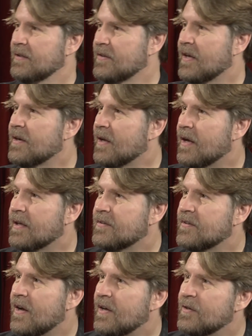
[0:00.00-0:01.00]
done a
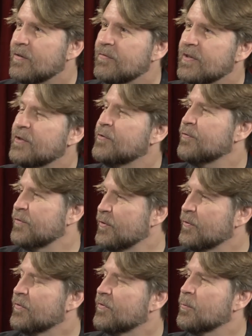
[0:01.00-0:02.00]
ton of
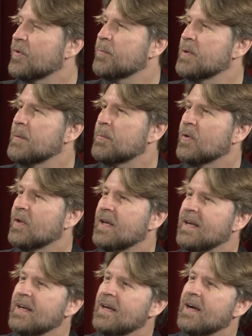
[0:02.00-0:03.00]
interviews with people,
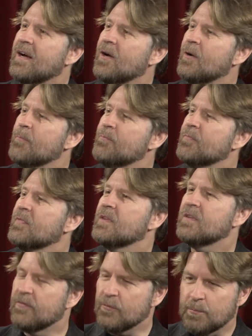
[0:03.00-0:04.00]
um,
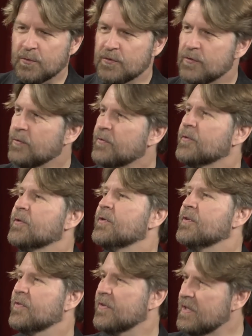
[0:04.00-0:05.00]
different
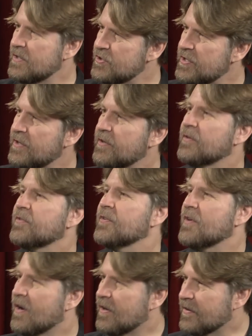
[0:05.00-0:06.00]
producers and engineers
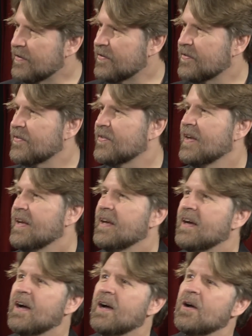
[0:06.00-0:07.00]
and artists
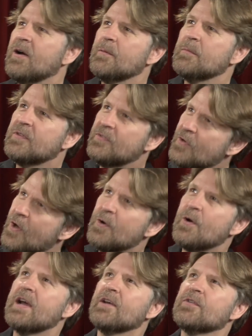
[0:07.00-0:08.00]
um, and
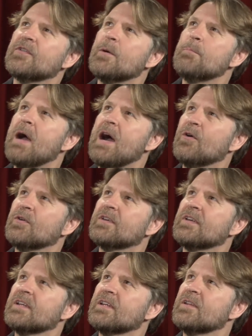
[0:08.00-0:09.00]
songwriters about
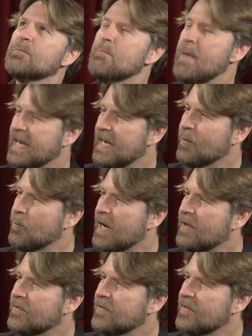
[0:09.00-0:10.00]
making
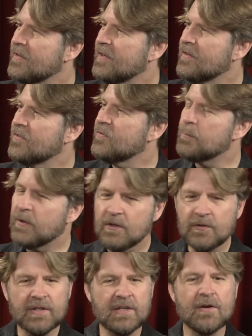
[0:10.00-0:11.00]
records and, and,
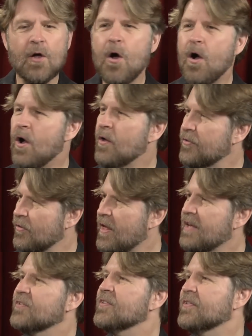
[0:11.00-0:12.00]
sprinkled in in all the
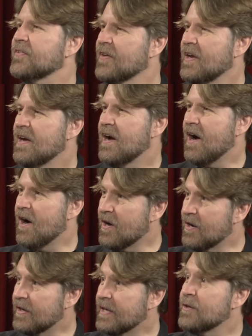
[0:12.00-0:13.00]
lessons
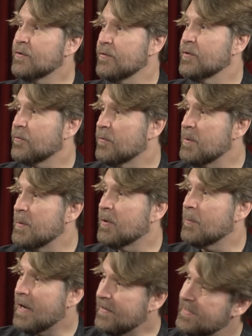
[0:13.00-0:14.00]
are interviews with
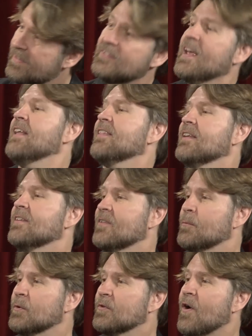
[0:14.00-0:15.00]
people about the exact
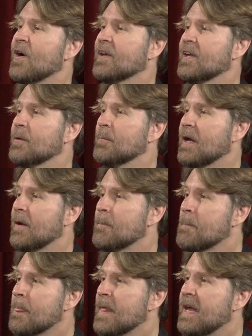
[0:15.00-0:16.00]
things that we're talking about
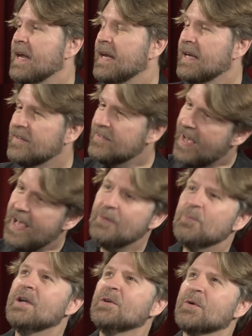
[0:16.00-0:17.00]
mm-hmm. and
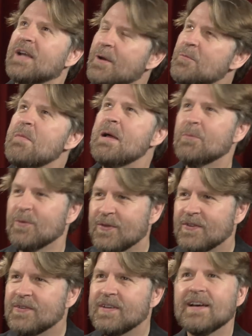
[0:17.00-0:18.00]
todd rundgren i remember
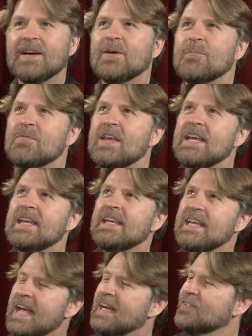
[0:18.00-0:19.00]
this um,
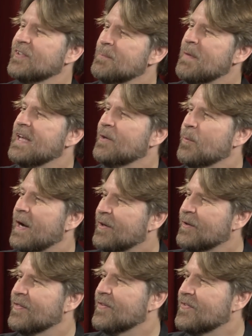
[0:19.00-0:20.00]
he actually made a
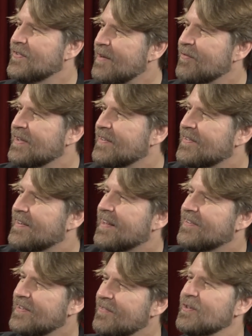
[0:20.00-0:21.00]
record in the 70s in
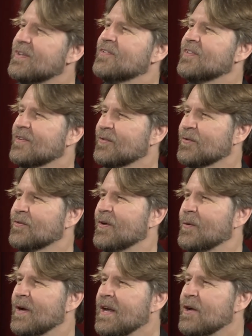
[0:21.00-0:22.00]
like 76 or
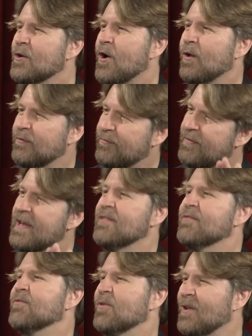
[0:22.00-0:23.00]
so called
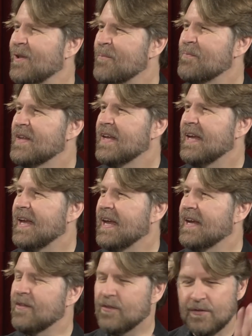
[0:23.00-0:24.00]
faithful mm-hmm.
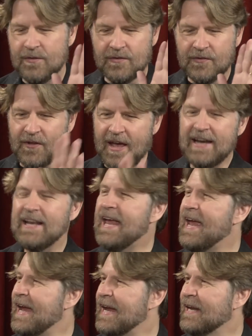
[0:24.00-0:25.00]
and side
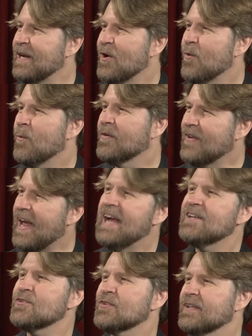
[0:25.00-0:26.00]
a was
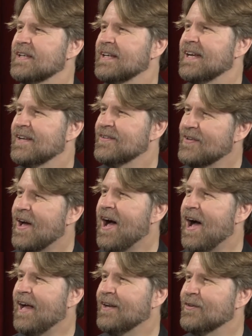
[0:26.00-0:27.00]
actually
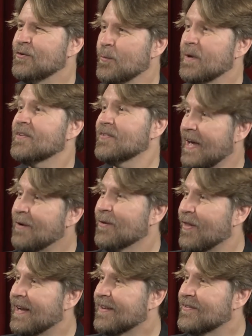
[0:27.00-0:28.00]
todd doing
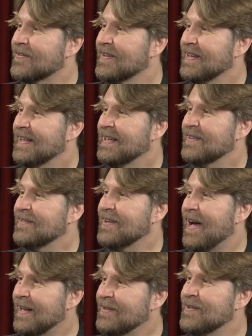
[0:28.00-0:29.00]
soundalikes
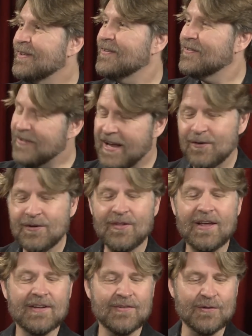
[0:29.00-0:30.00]
Oh, Todd really? did
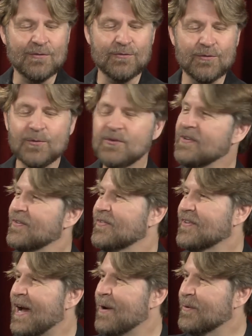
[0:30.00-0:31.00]
soundalikes of "Lucy in the
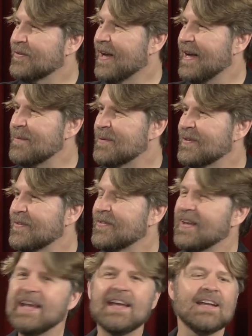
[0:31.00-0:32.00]
Sky with
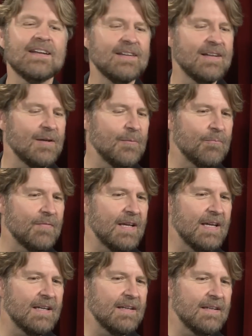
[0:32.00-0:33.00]
Diamonds" and um,
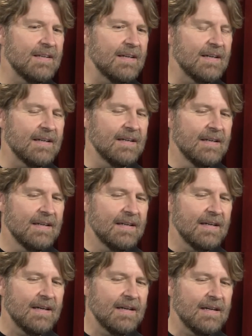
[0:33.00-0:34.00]
and uh,
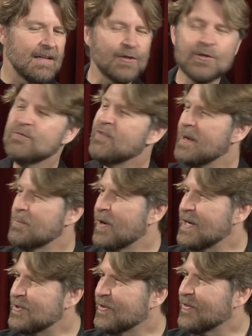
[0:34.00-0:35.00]
uh, "Good
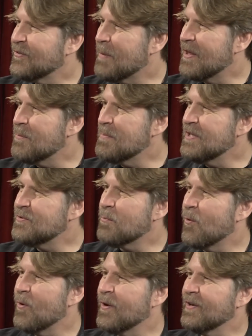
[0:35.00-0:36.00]
Vibrations" by the Beach
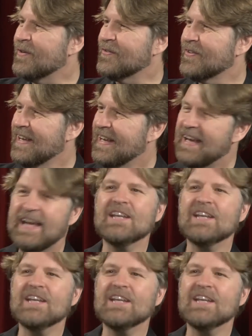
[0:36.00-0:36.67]
Boys, mm-hmm.